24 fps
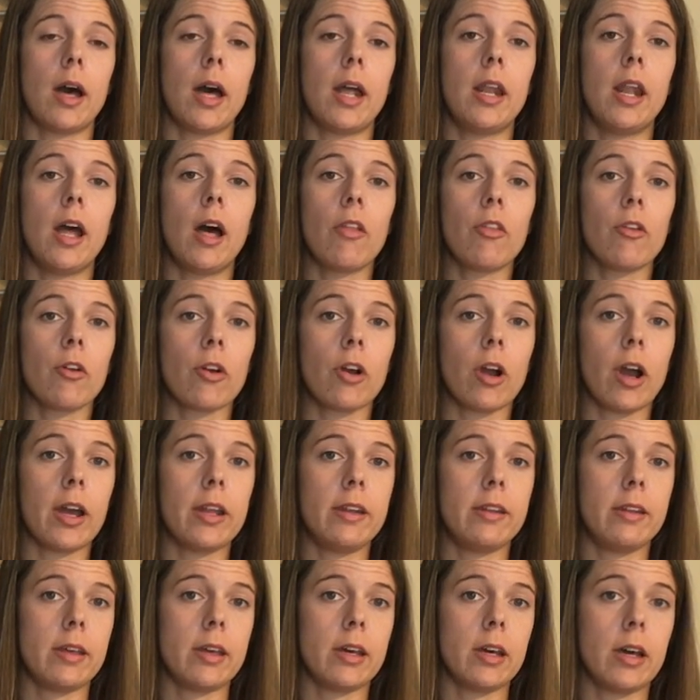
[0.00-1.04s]
Another
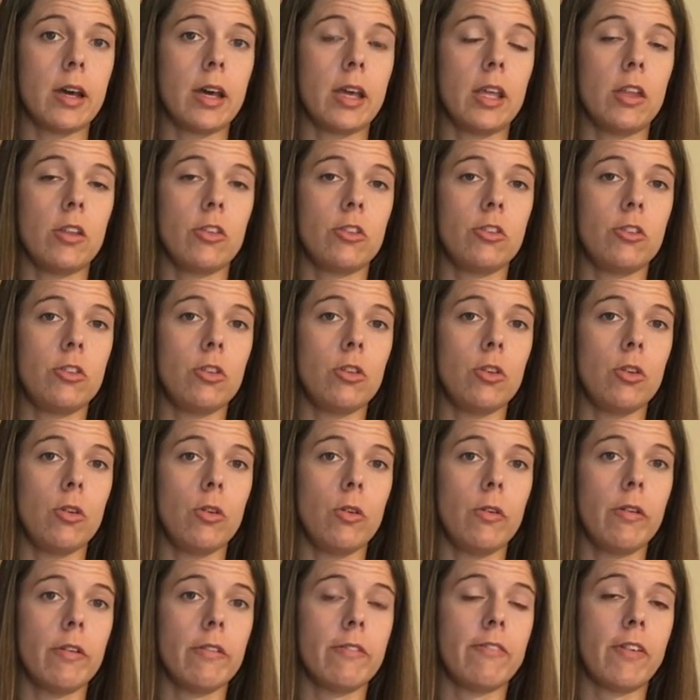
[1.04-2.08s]
idea is
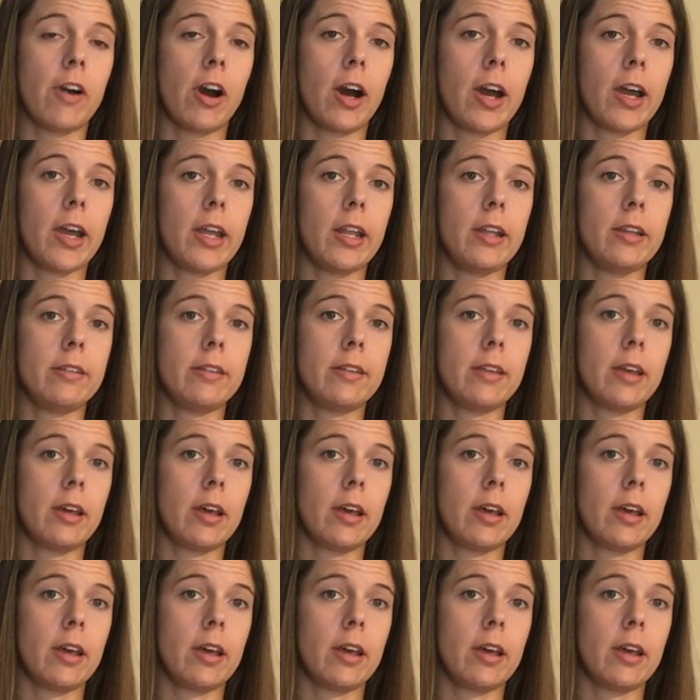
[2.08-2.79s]
to find